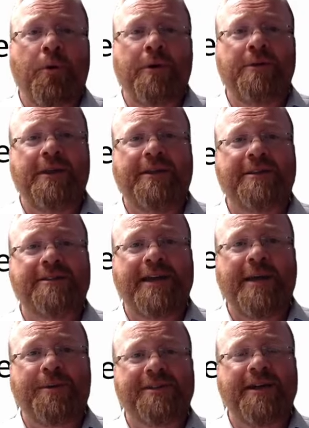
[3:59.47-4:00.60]
important that this
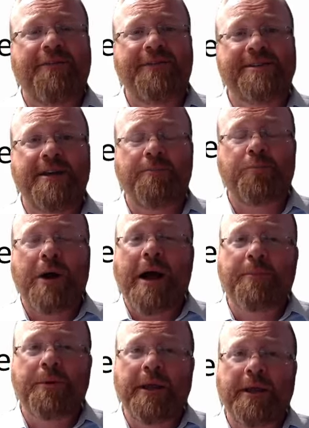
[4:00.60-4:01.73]
type of stuff is done
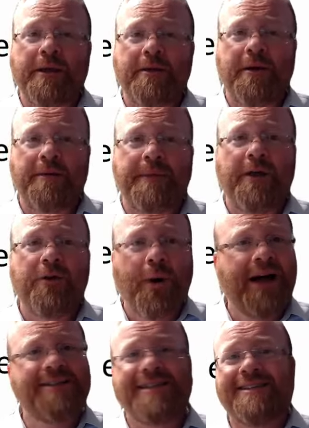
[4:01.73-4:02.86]
properly.
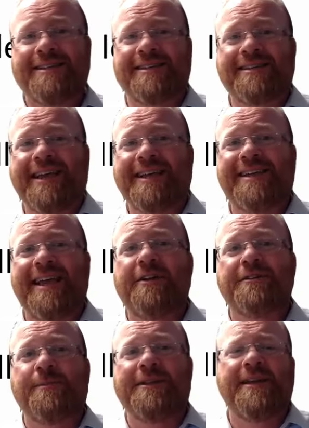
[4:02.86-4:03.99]
Otherwise, it's a slick
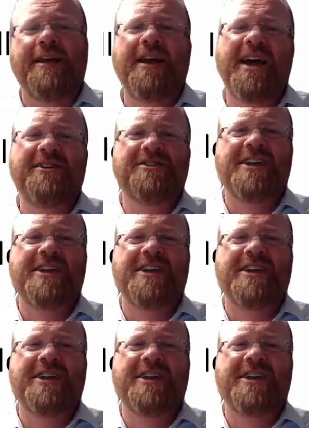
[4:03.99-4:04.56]
salesman saying, ah,